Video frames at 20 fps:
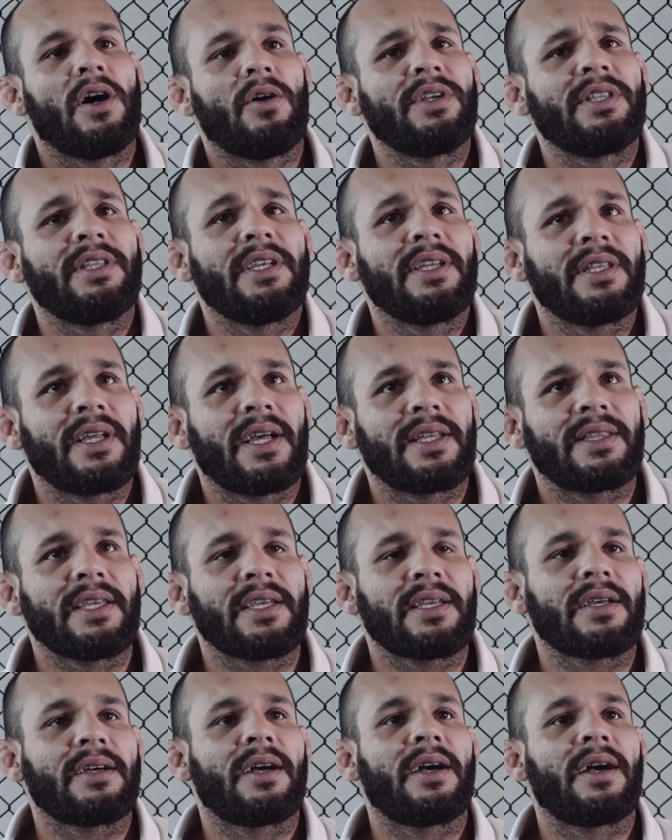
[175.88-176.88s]
We did. I
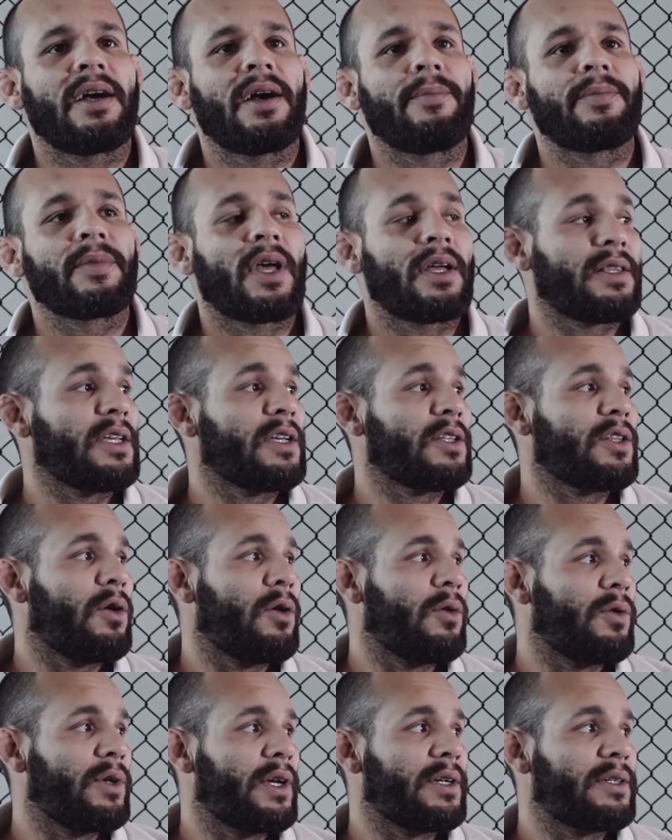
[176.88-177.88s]
think you
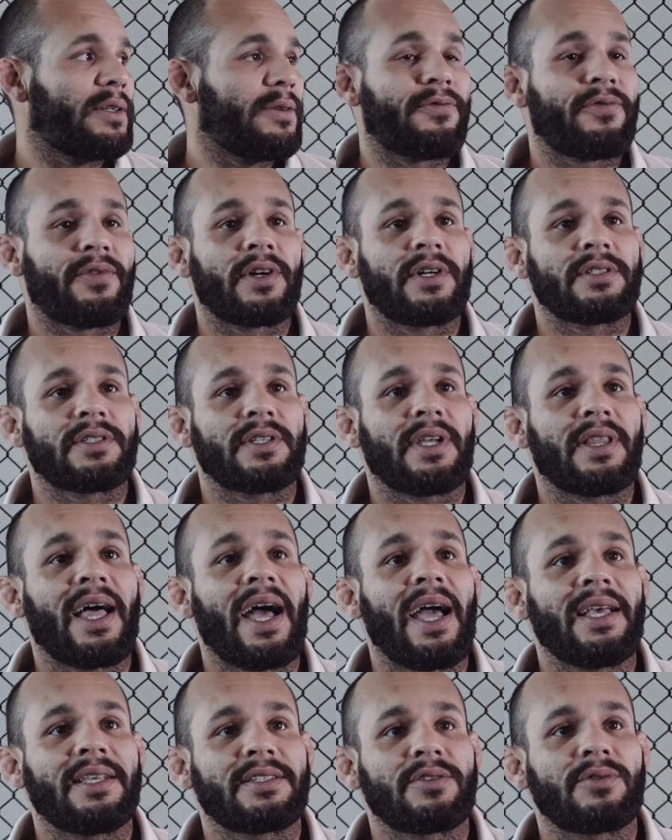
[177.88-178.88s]
know, we are the first
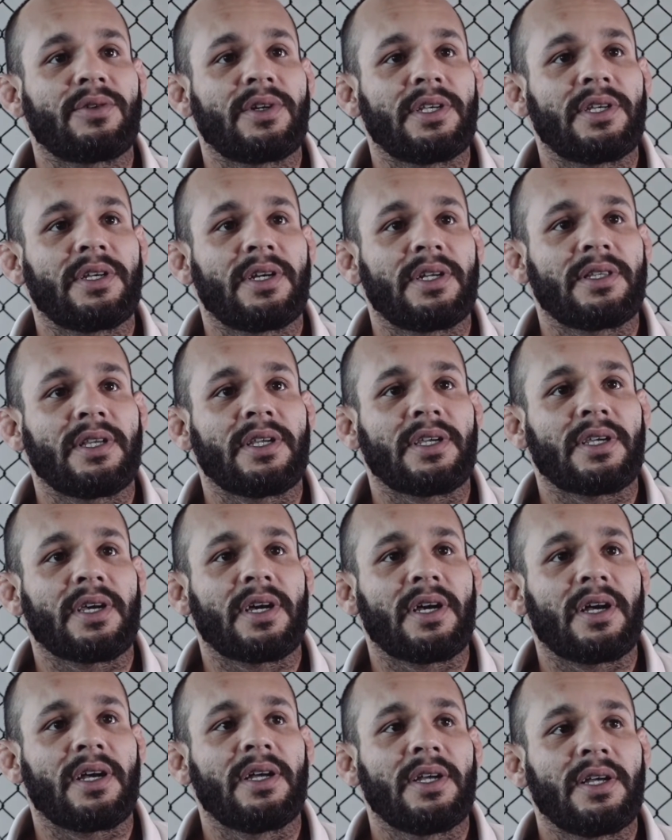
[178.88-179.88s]
alliance right here. I think
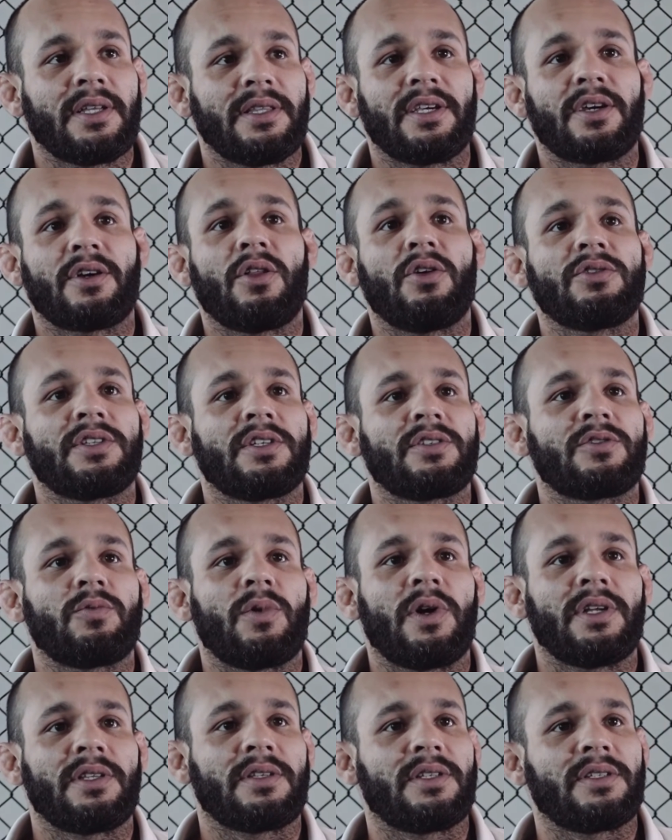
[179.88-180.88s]
the closest
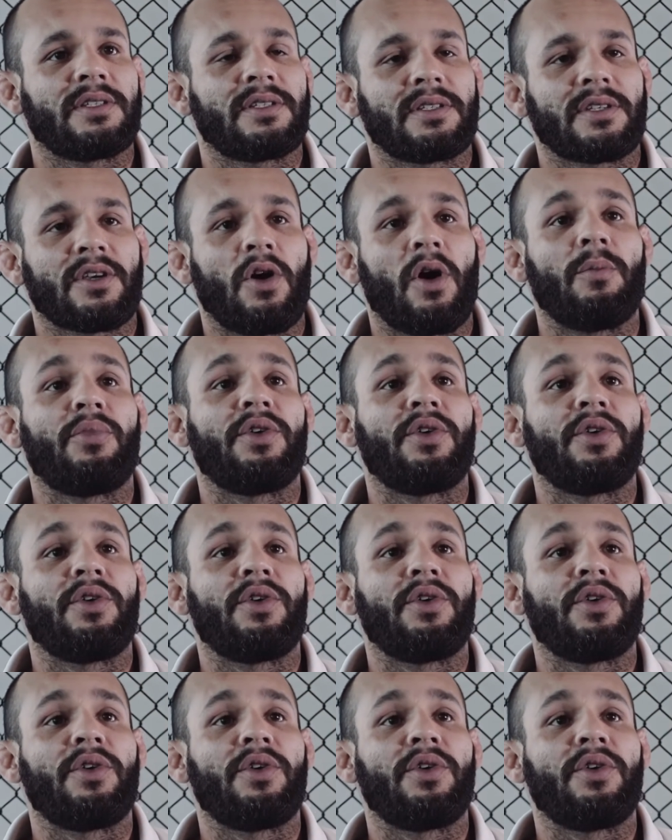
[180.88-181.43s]
one is called